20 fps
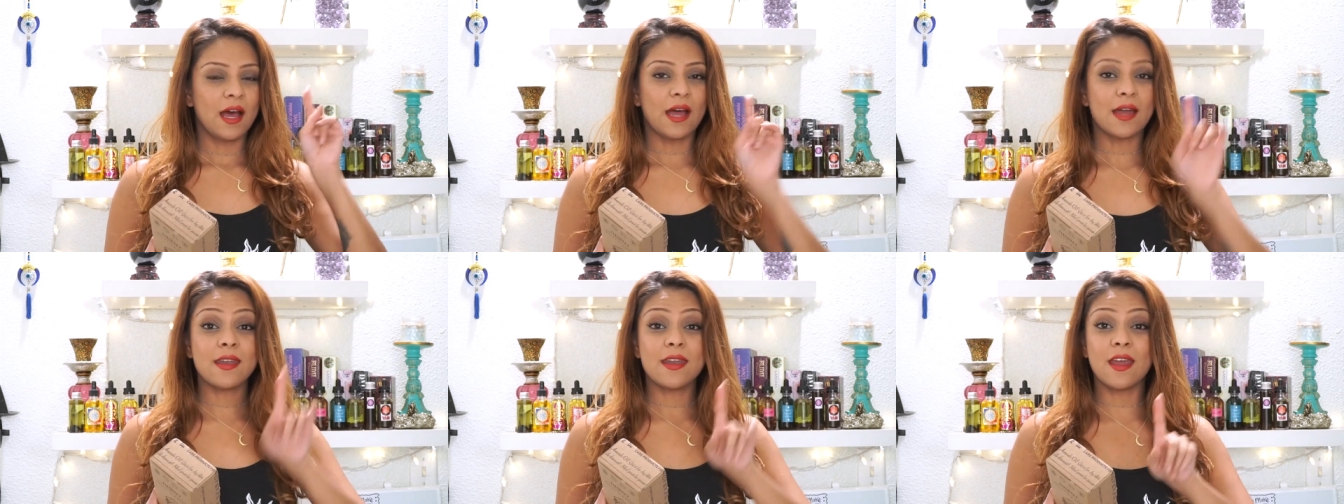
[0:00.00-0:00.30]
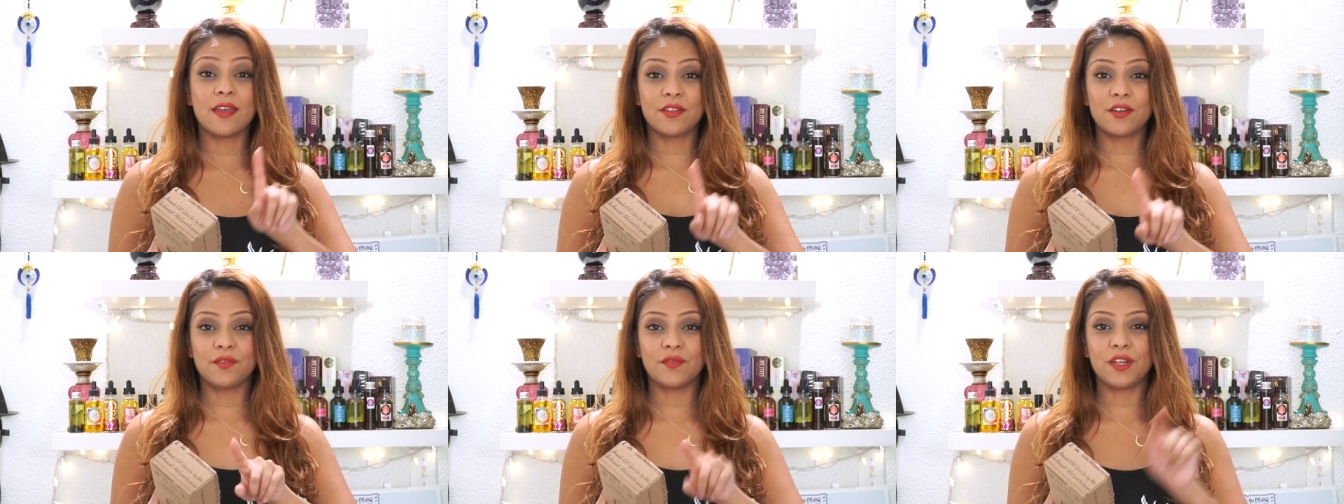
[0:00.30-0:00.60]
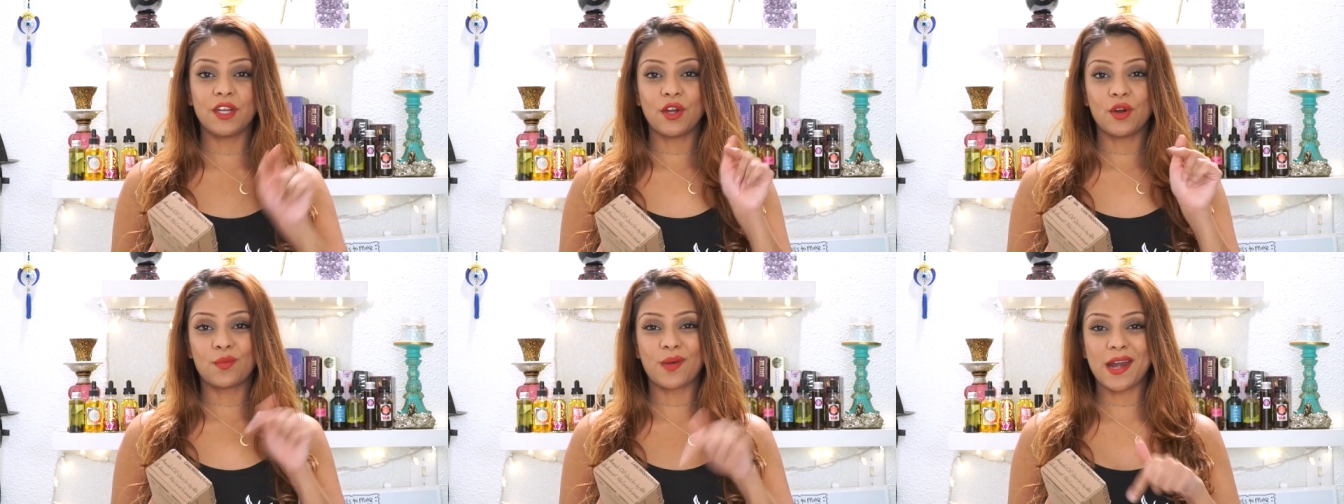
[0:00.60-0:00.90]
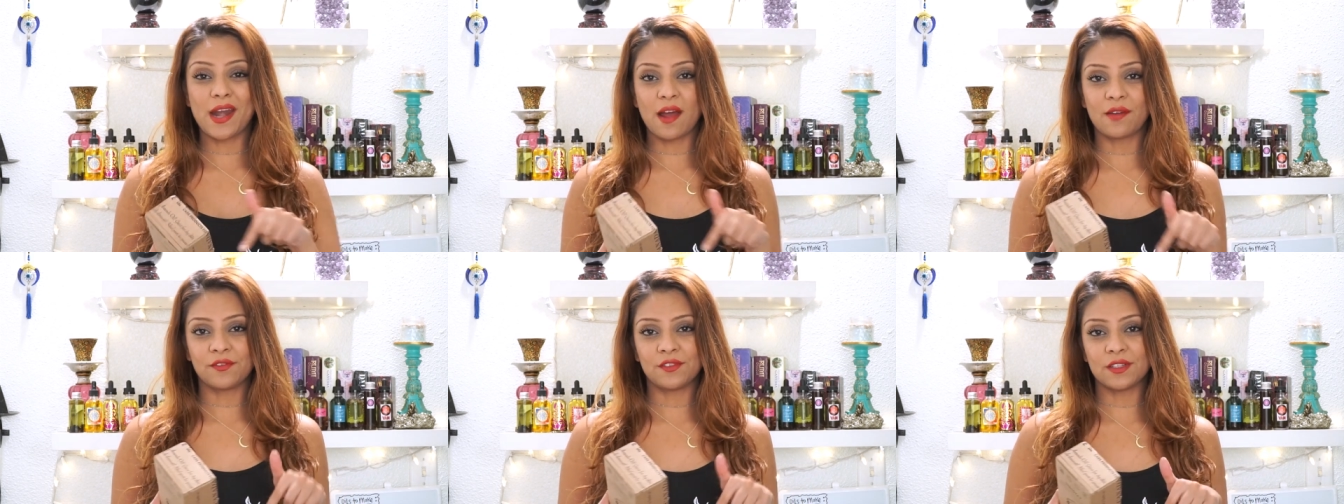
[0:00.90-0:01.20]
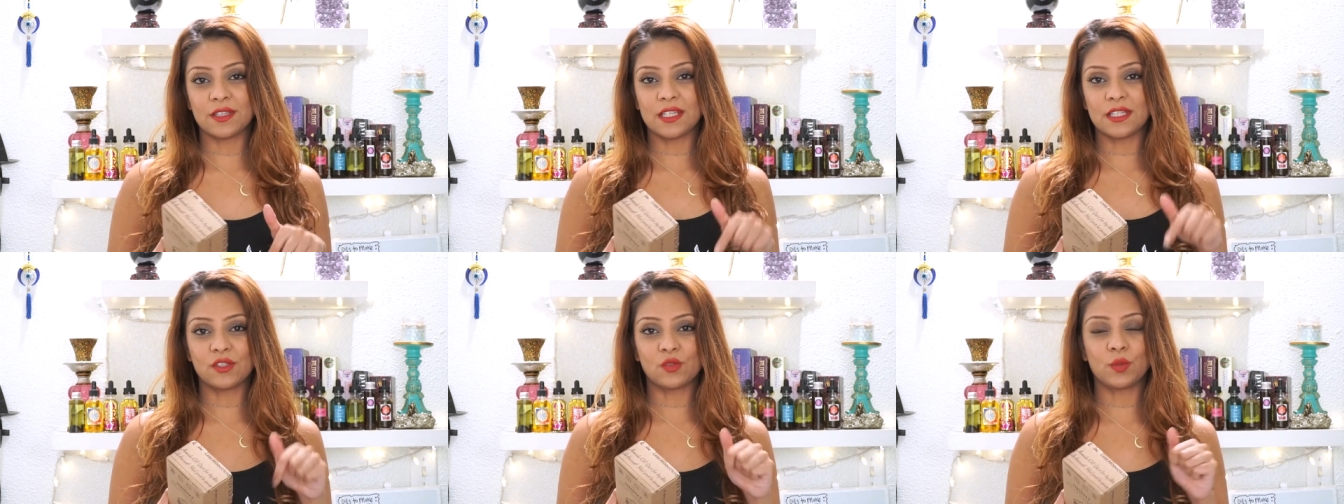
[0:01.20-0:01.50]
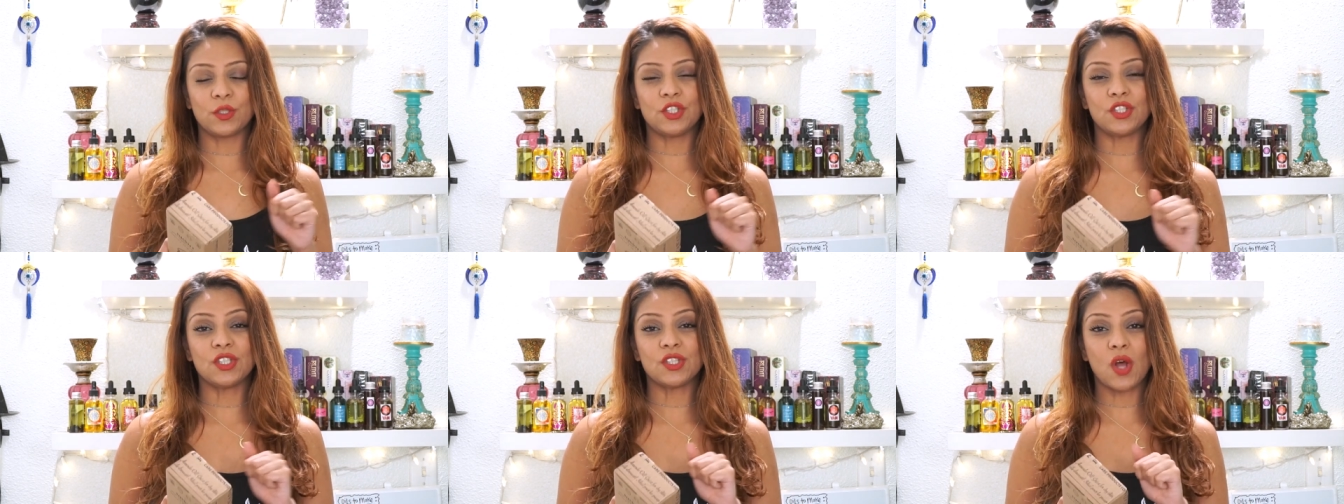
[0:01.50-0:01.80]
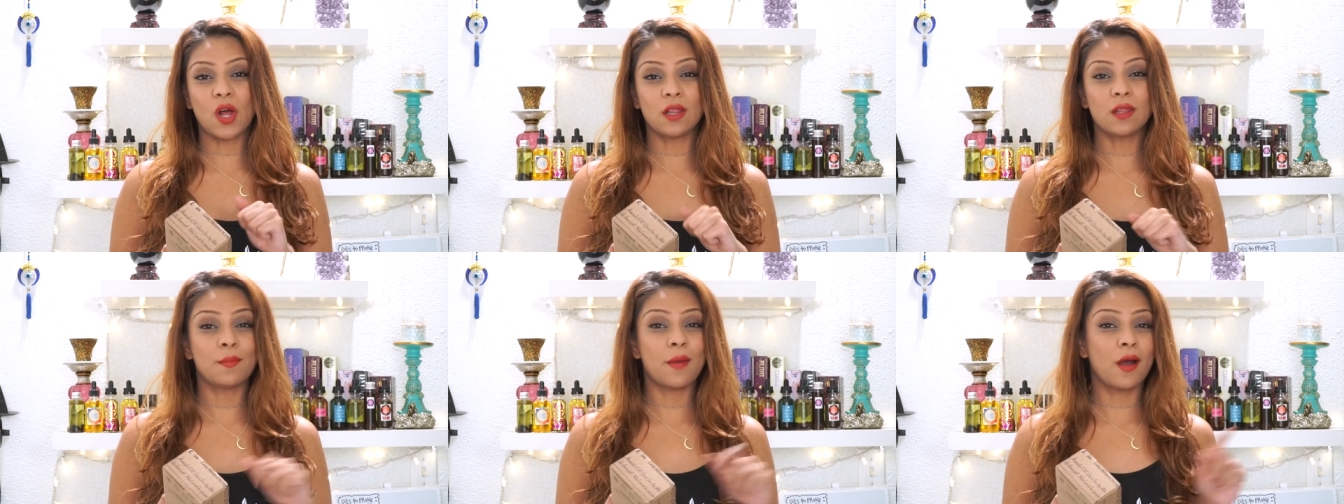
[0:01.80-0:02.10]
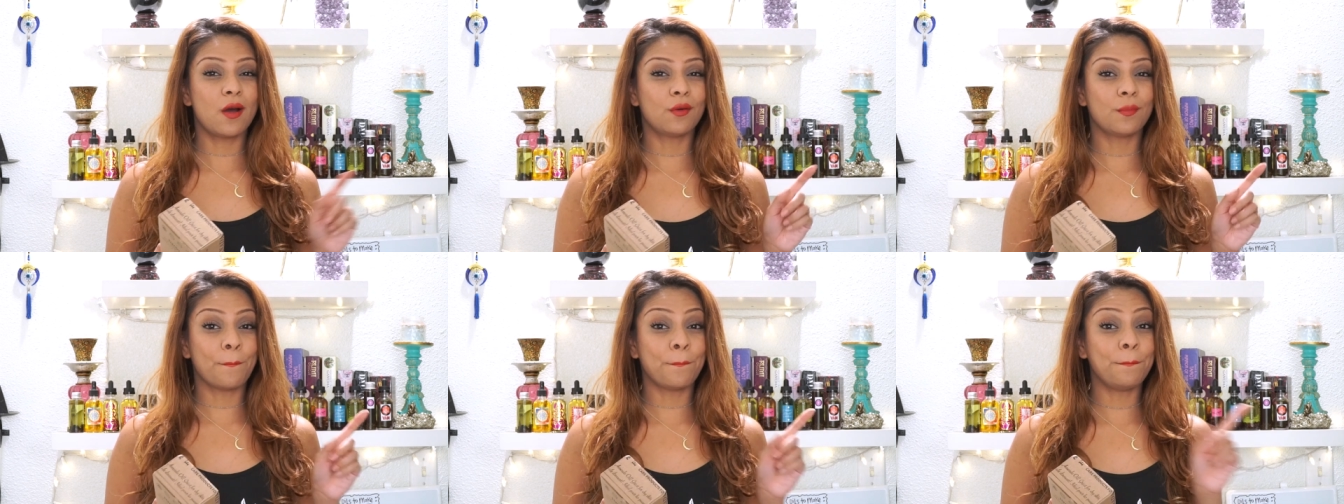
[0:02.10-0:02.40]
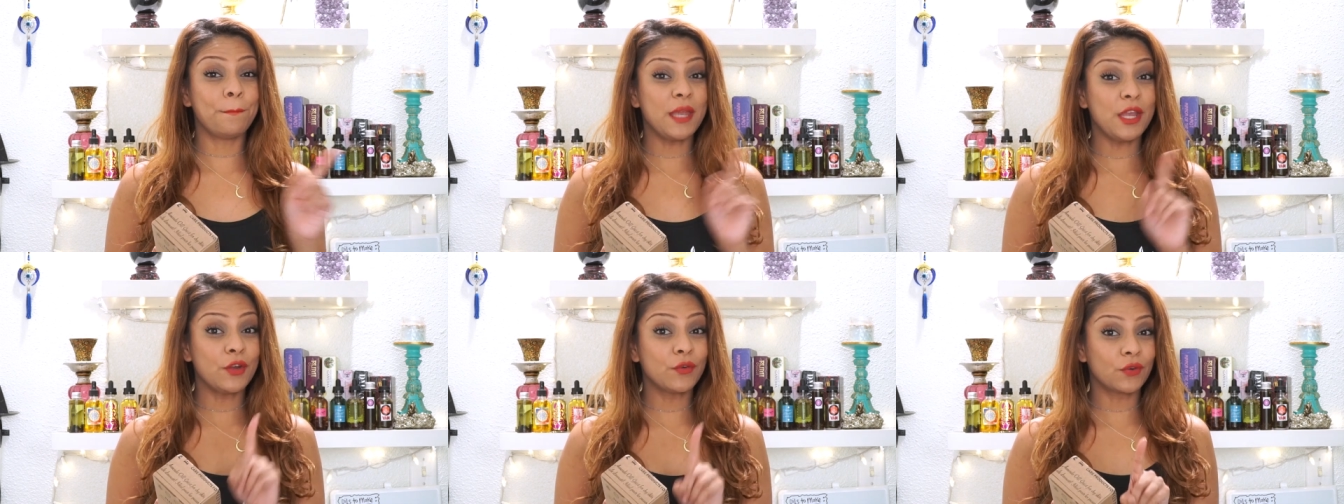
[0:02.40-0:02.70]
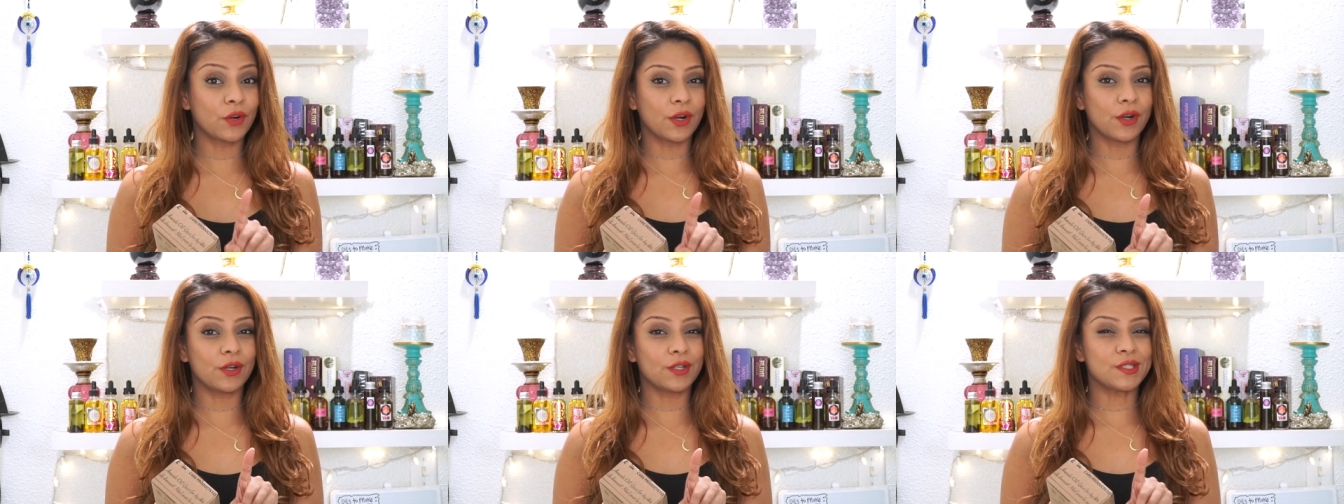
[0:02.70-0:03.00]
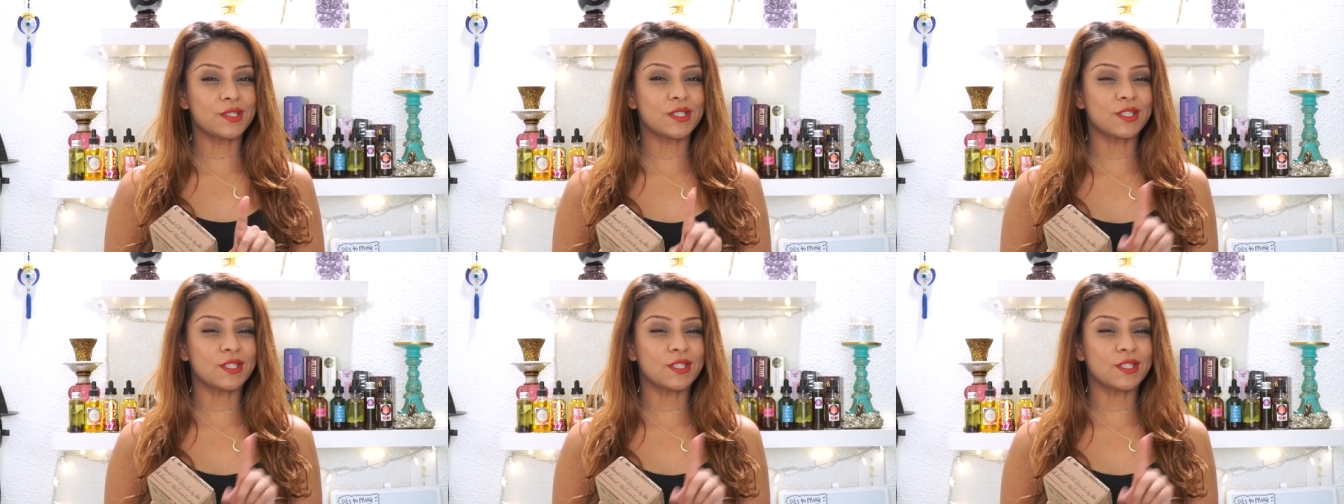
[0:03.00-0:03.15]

another video right after this, which is all about mirrors.